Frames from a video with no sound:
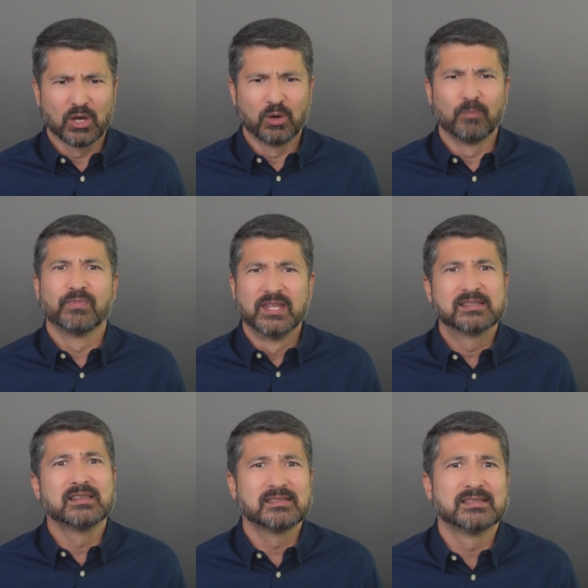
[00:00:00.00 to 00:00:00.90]
this
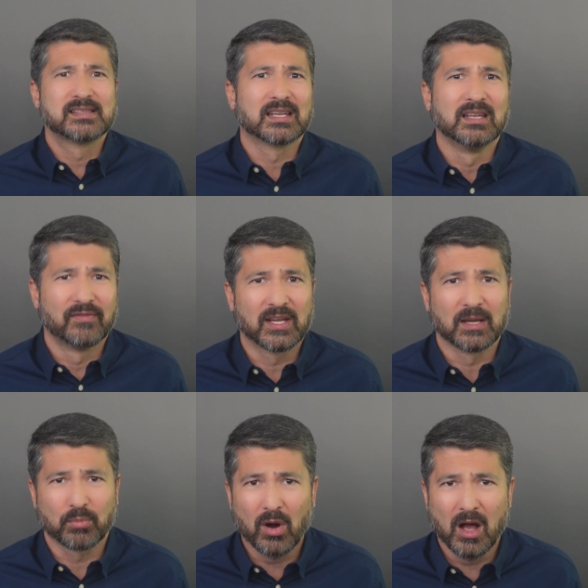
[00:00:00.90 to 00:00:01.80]
is a significant
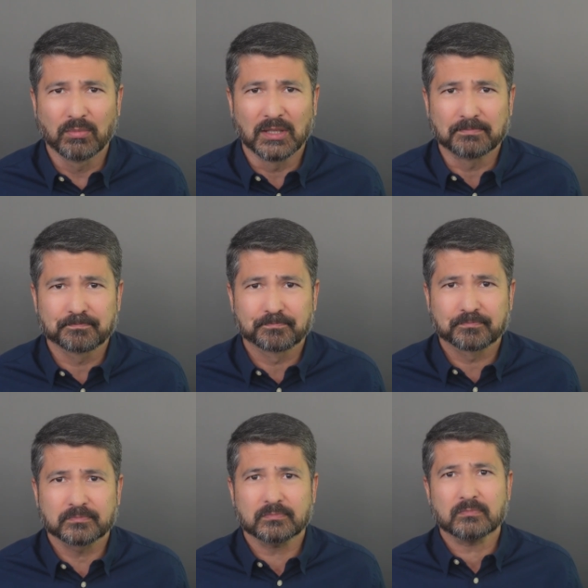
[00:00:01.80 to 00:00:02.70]
problem.
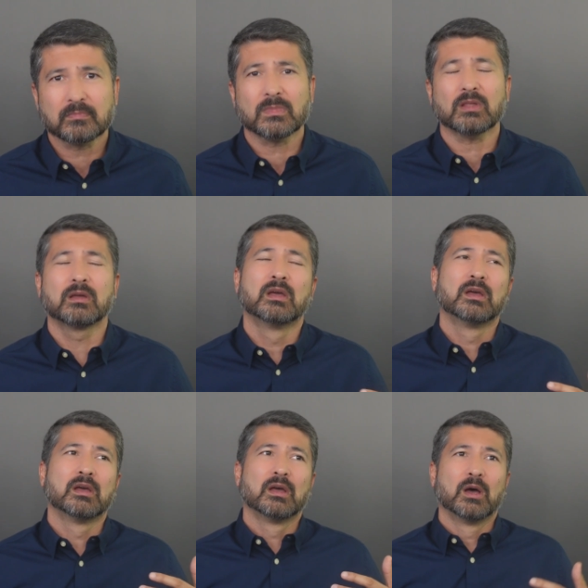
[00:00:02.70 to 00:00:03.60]

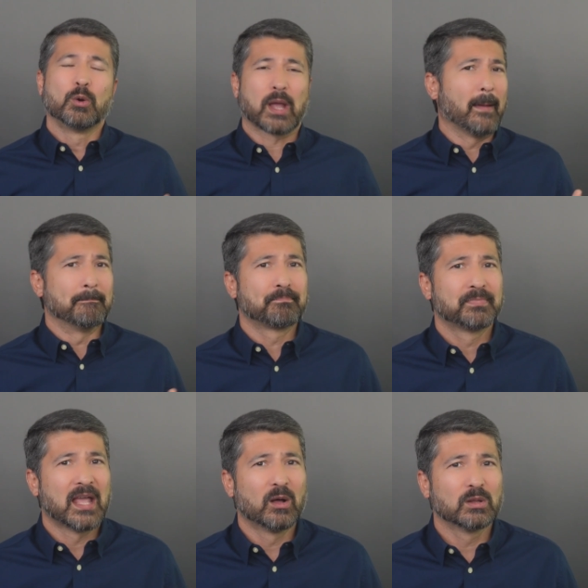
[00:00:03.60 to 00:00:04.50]
Okay,
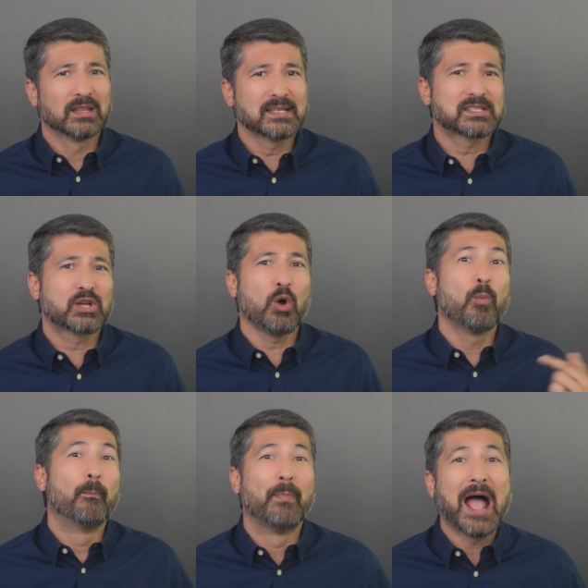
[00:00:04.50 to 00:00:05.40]
now let's go
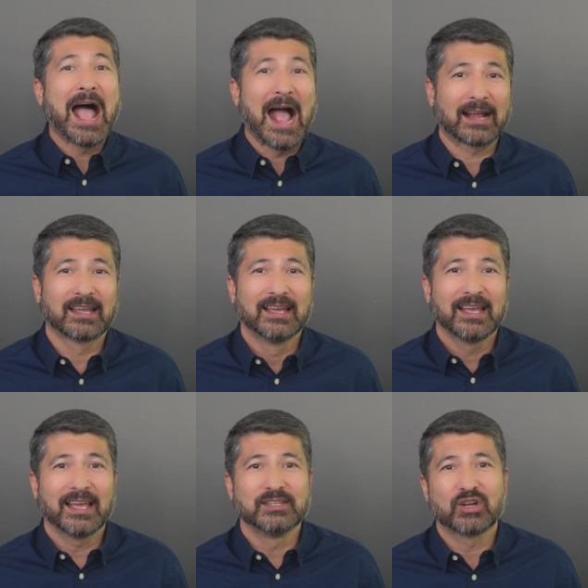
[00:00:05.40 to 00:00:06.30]
back
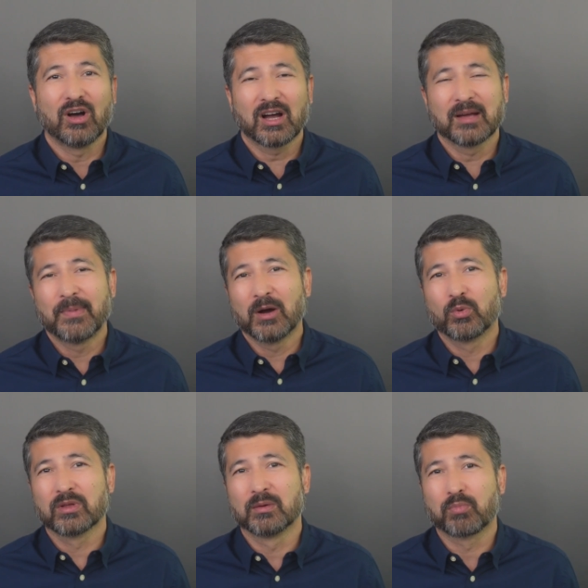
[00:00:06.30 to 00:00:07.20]
and talk about
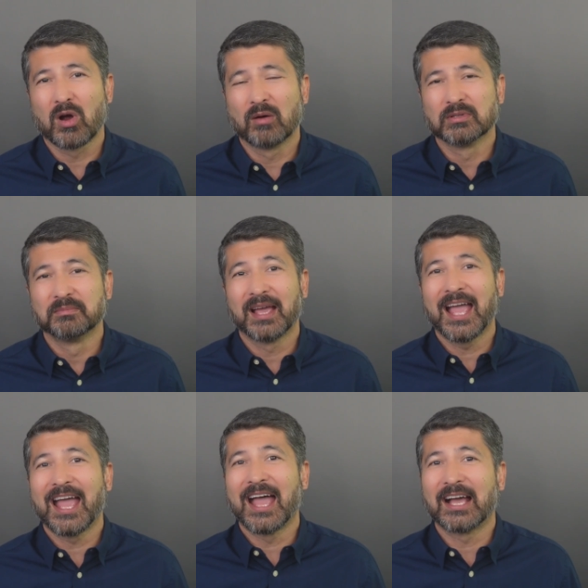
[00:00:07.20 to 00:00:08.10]
where the problem
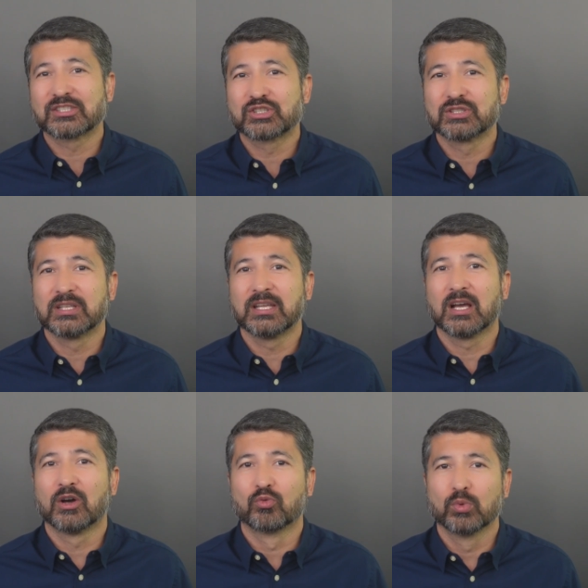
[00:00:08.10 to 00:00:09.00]
actually
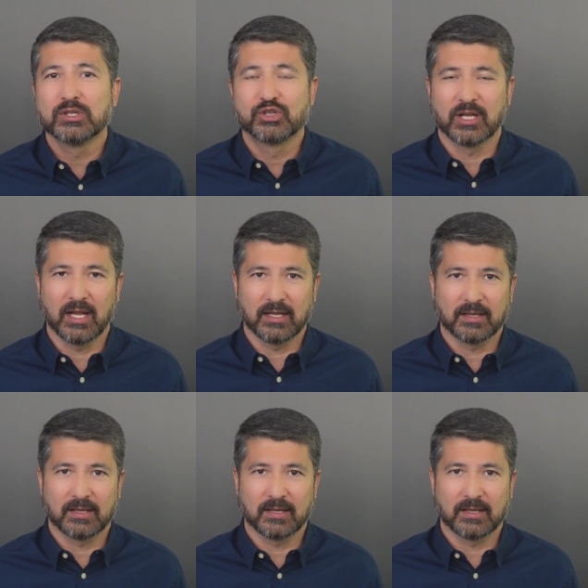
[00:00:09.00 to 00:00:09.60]
originated.